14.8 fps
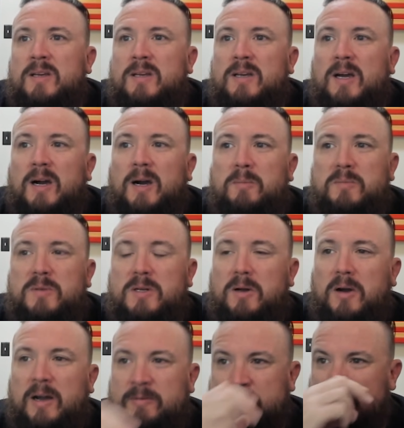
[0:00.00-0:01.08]

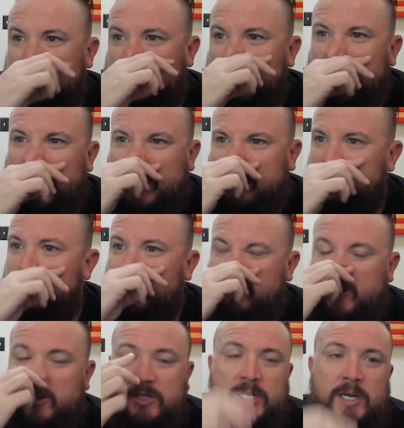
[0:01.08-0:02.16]
Obviously they have their
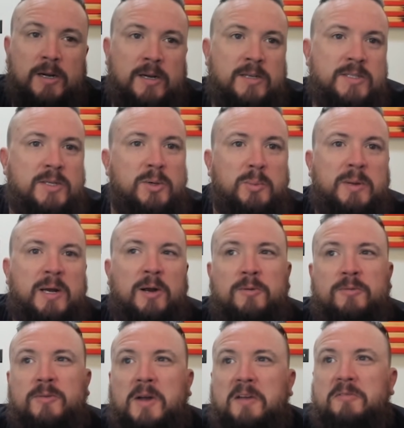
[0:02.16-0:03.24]
fair share because they're a Power
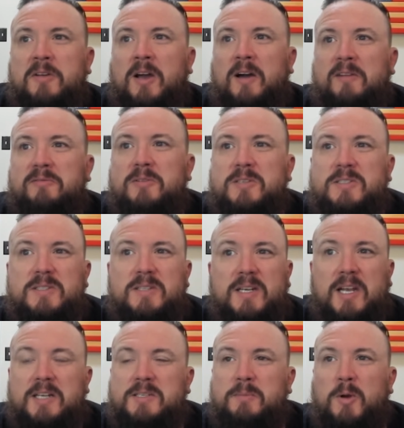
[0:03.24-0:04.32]
5 conference and they
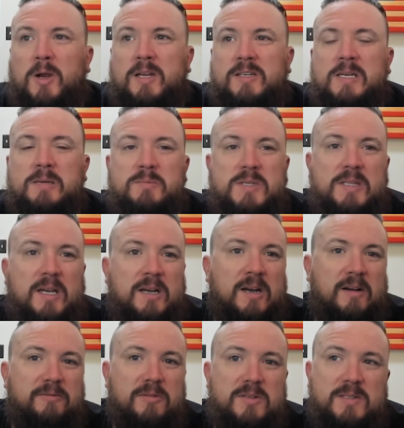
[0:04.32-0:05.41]
got some great teams in that
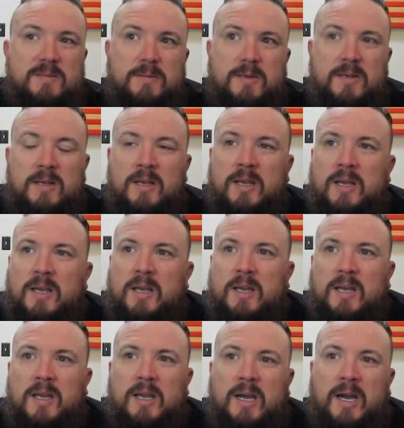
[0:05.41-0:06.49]
conference. But
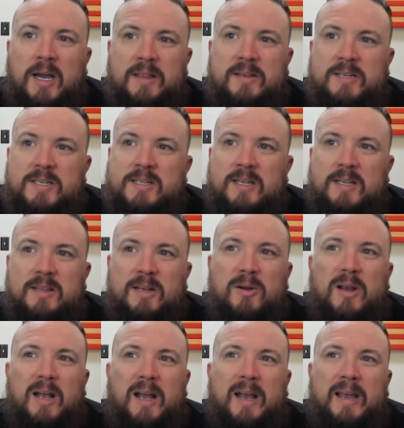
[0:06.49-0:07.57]
I just think
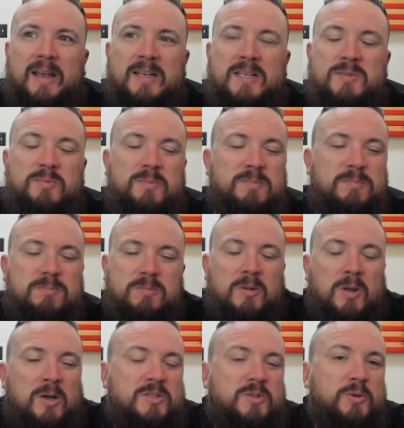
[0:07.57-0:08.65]

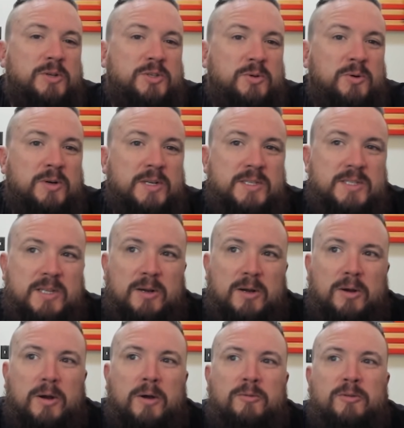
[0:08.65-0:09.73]
long story short is they're
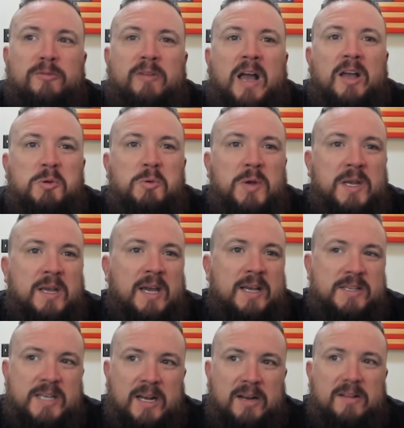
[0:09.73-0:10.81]
overvaluing
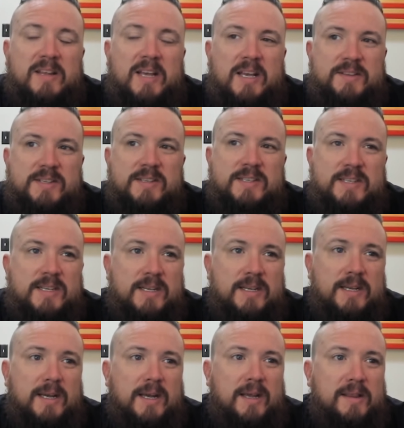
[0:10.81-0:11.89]
guys out of the SEC,
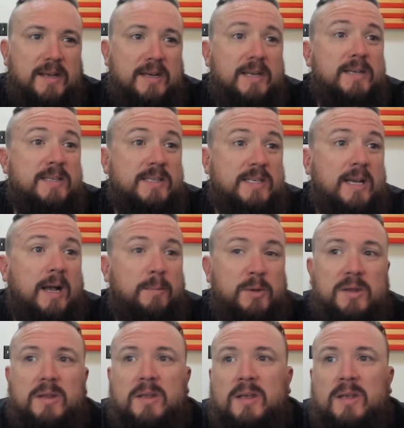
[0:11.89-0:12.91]
and they need to stop it.